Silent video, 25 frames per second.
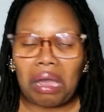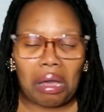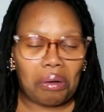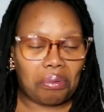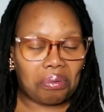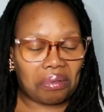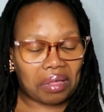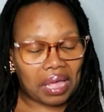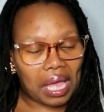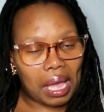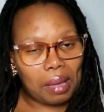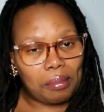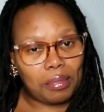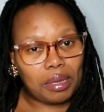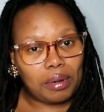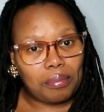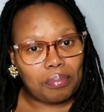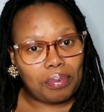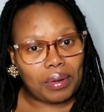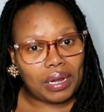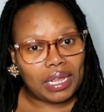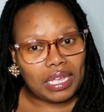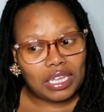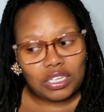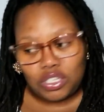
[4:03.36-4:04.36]
I will come and
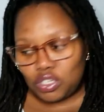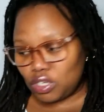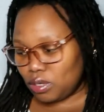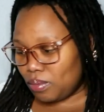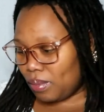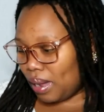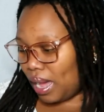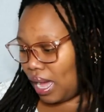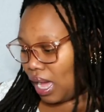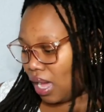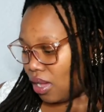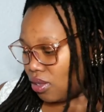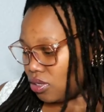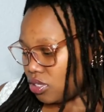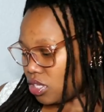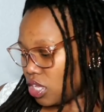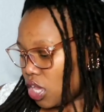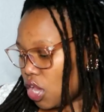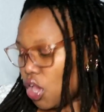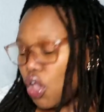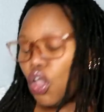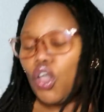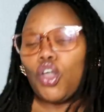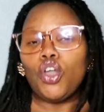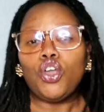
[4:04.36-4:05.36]
bring it to my house.
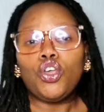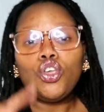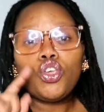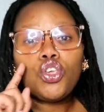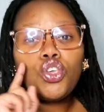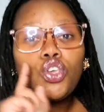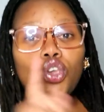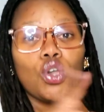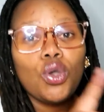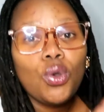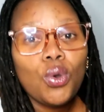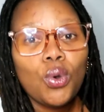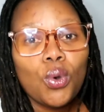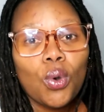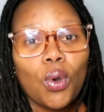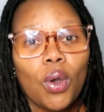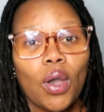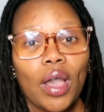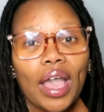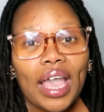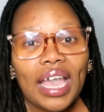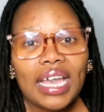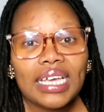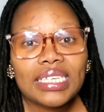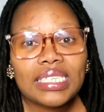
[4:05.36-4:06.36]

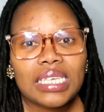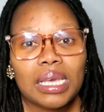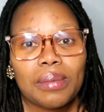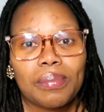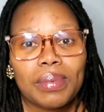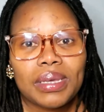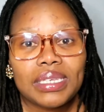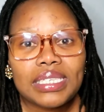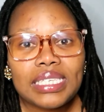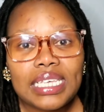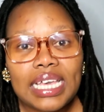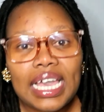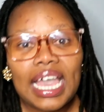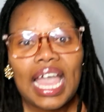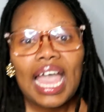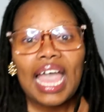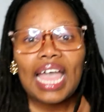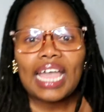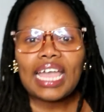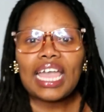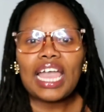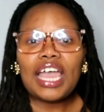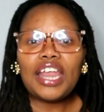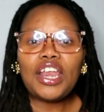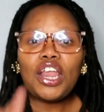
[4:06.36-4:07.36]
You, SABC,
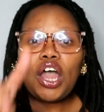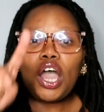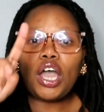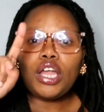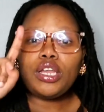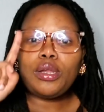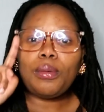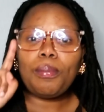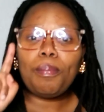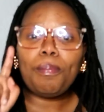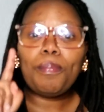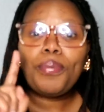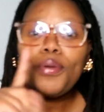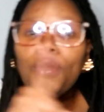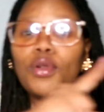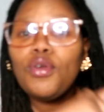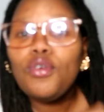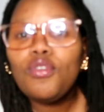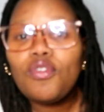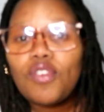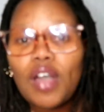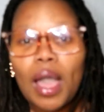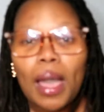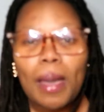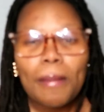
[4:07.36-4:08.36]
cannot
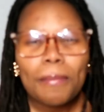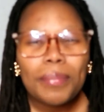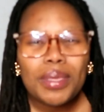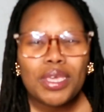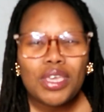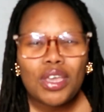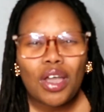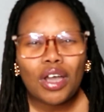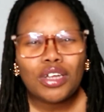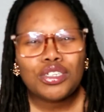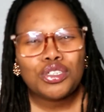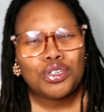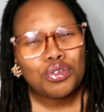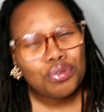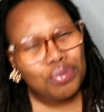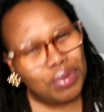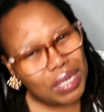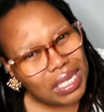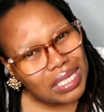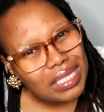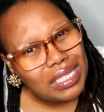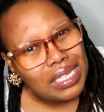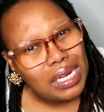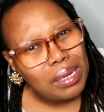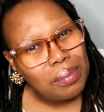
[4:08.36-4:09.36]
prove beyond
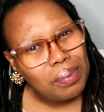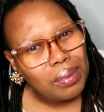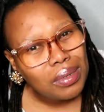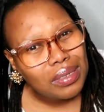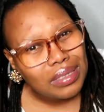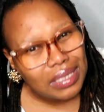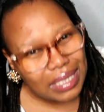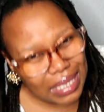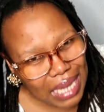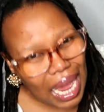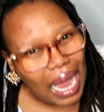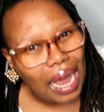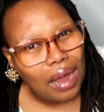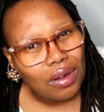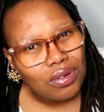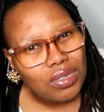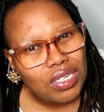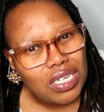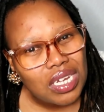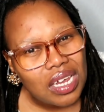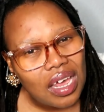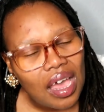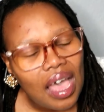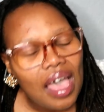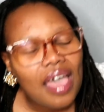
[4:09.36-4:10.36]
reasonable
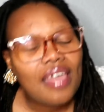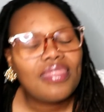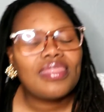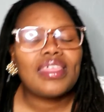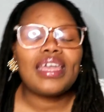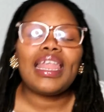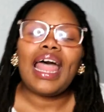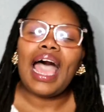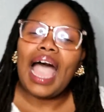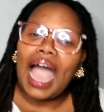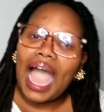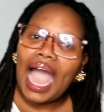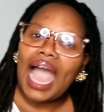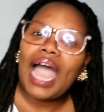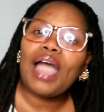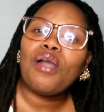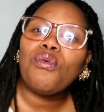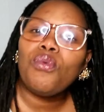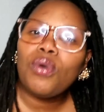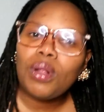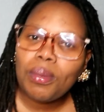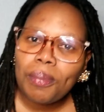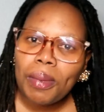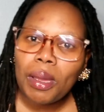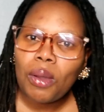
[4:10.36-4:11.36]
doubt that I
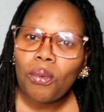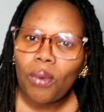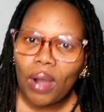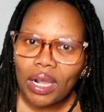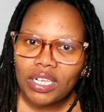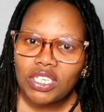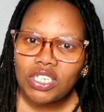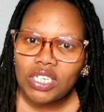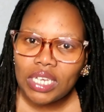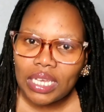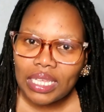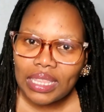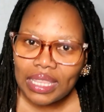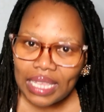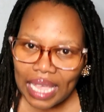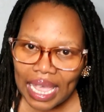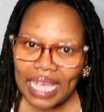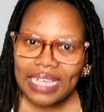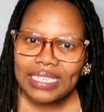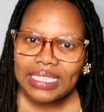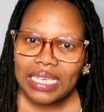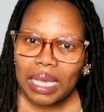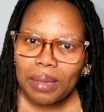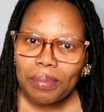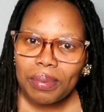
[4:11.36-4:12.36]
will be watching
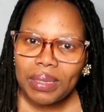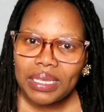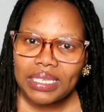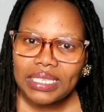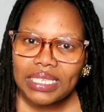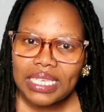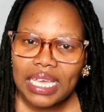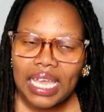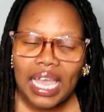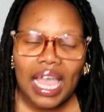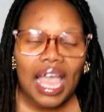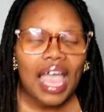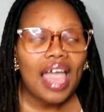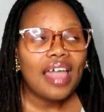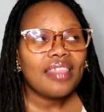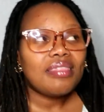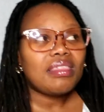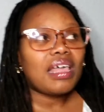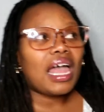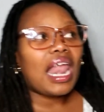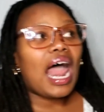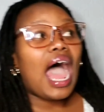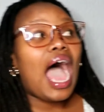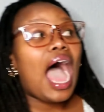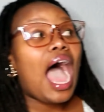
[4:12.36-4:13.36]
SABC,
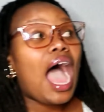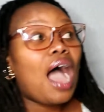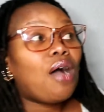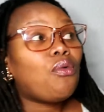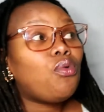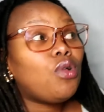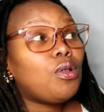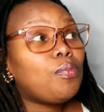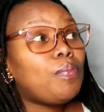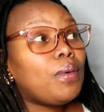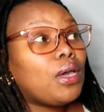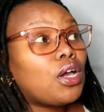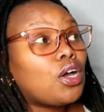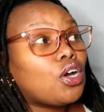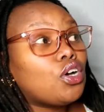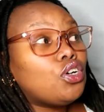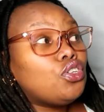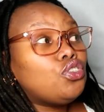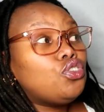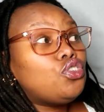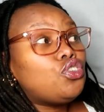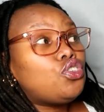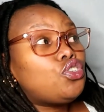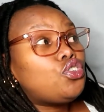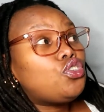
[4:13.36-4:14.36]
that I will be
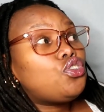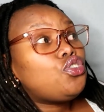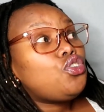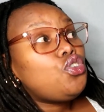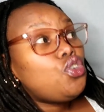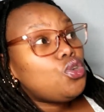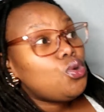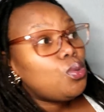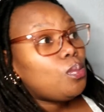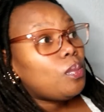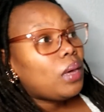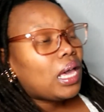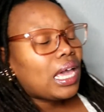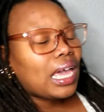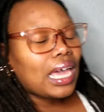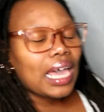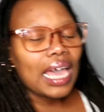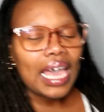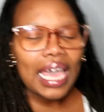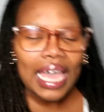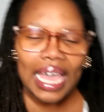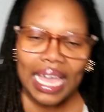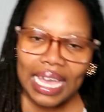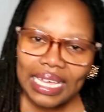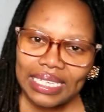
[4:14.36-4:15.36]

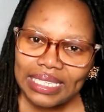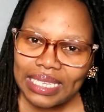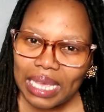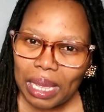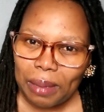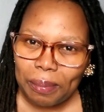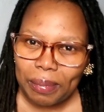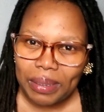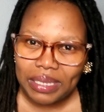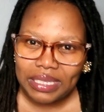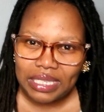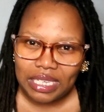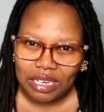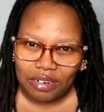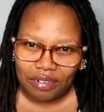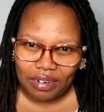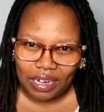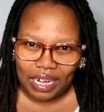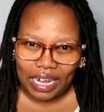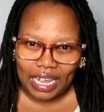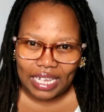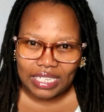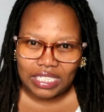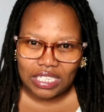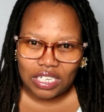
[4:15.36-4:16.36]
consuming SABC
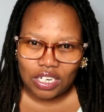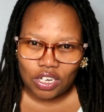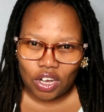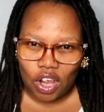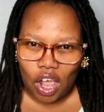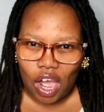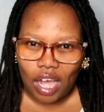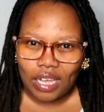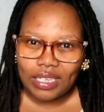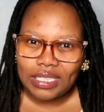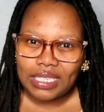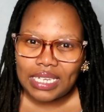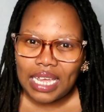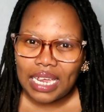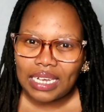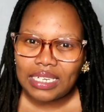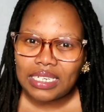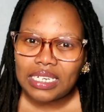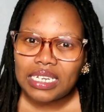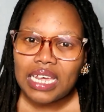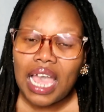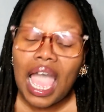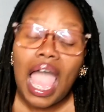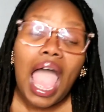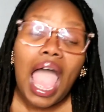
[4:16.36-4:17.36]
related content.